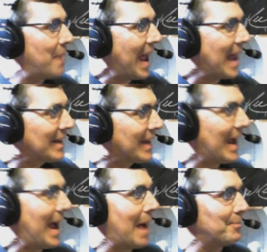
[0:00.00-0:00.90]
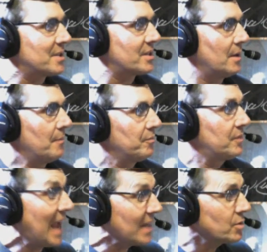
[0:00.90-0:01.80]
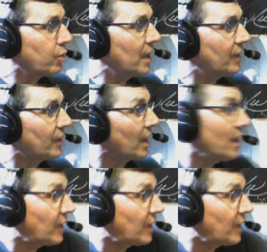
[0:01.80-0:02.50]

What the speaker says: bad cops. That's what he said. He didn't